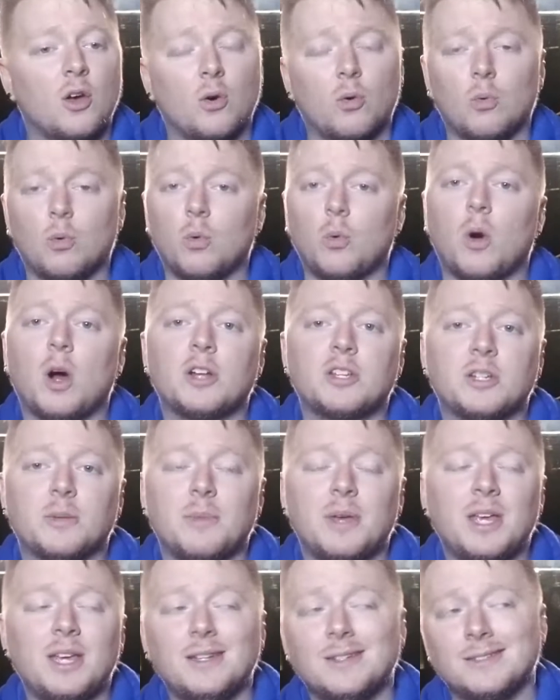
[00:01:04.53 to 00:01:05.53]
We'll watch them
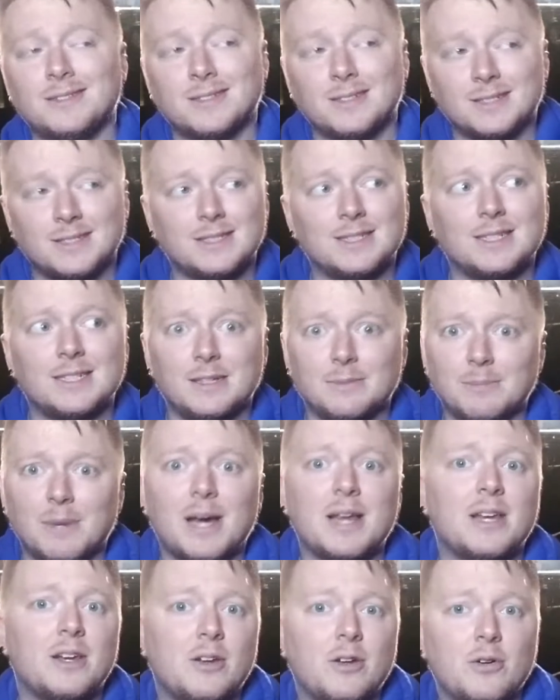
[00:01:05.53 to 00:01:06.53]
eat. And you
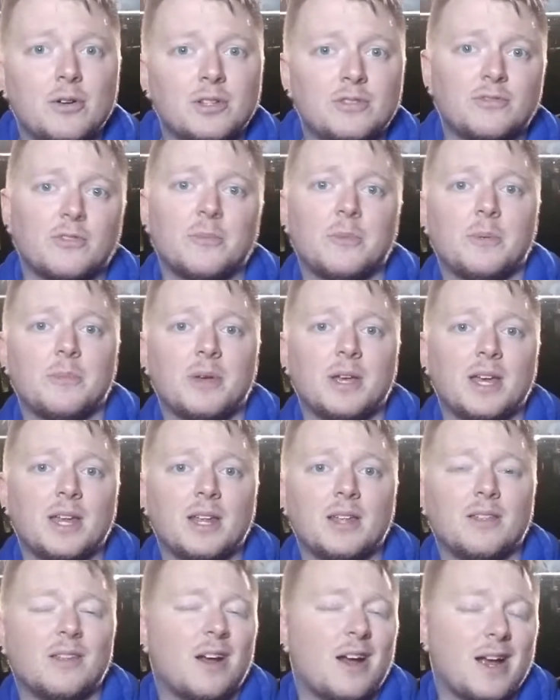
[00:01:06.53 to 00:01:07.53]
might have noticed from the
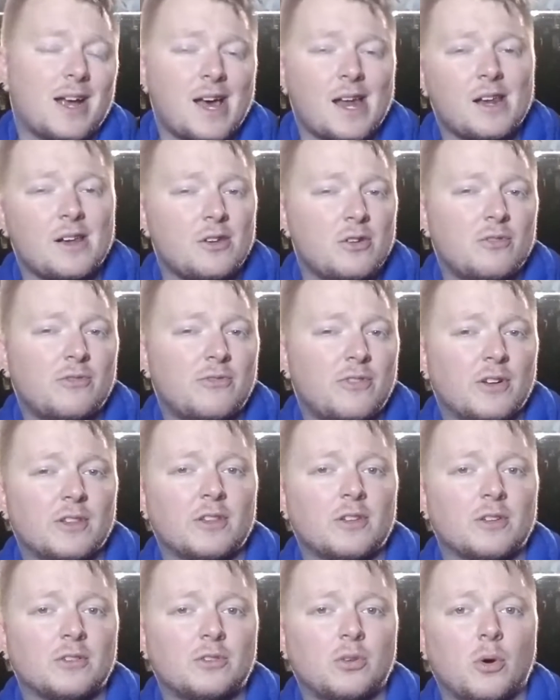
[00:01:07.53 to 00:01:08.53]
beginning there, I got a new fun
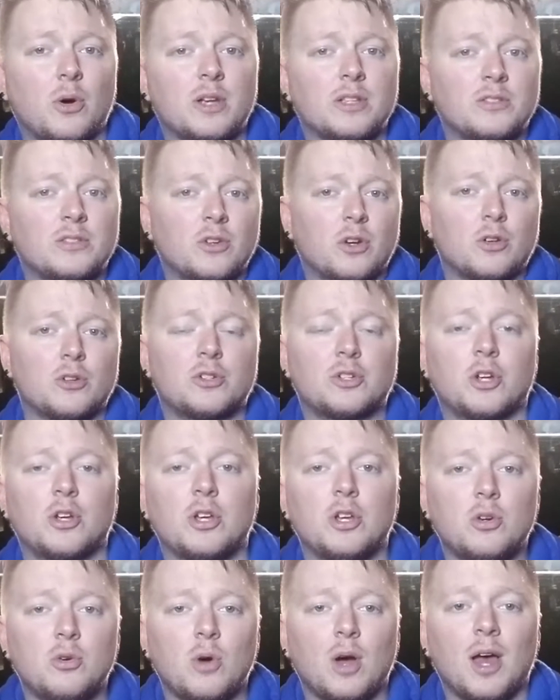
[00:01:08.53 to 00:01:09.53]
little toy, so I'll show
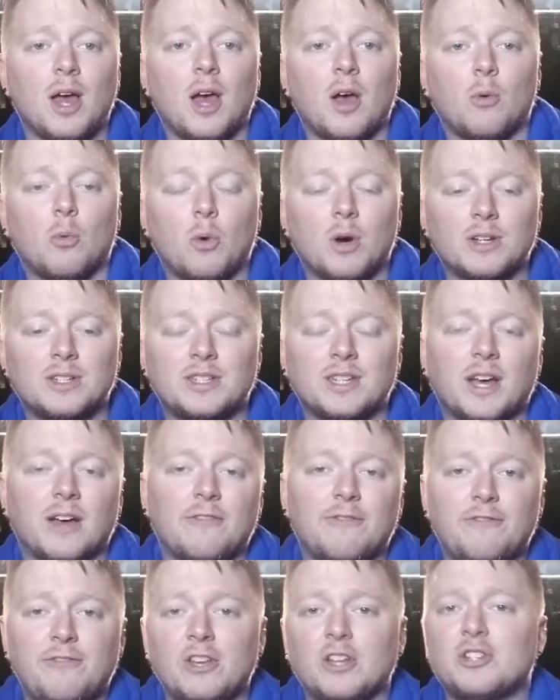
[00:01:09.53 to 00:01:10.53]
you what
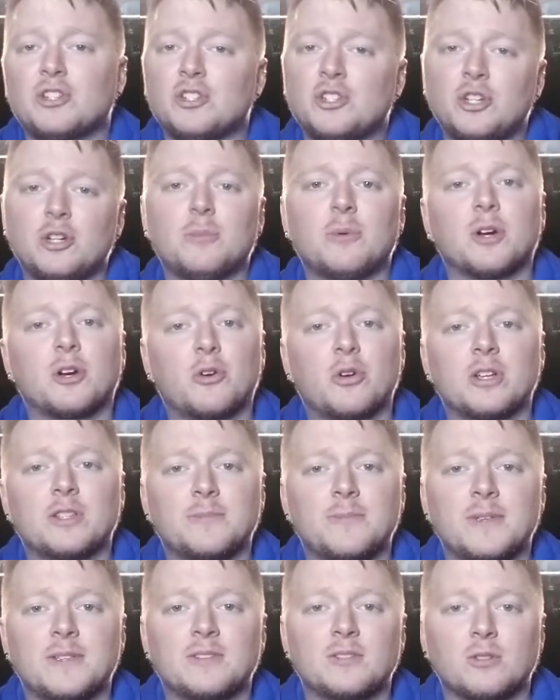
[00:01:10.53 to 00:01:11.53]
Fish Tuber
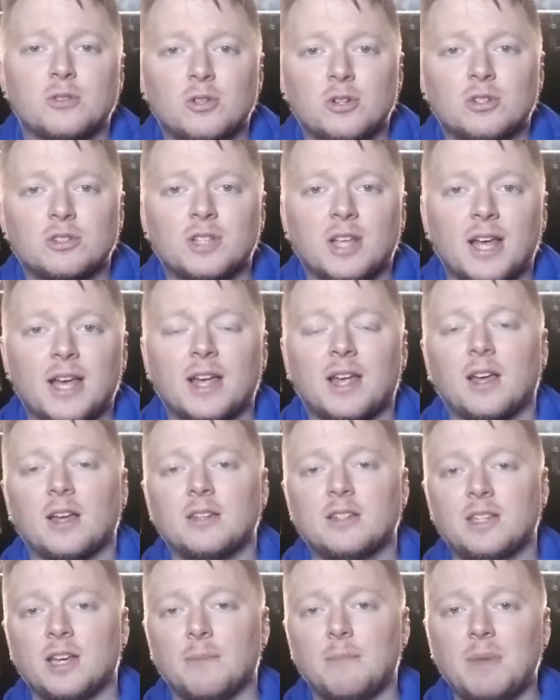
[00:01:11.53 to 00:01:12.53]
Christmas looked like
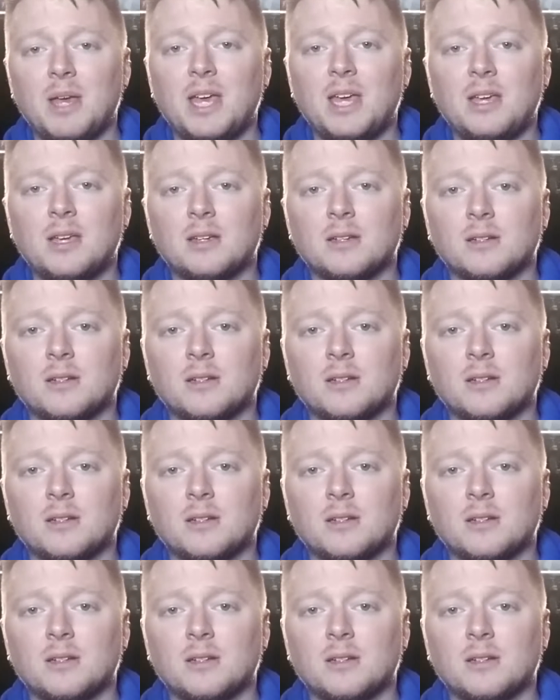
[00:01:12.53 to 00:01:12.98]
to me.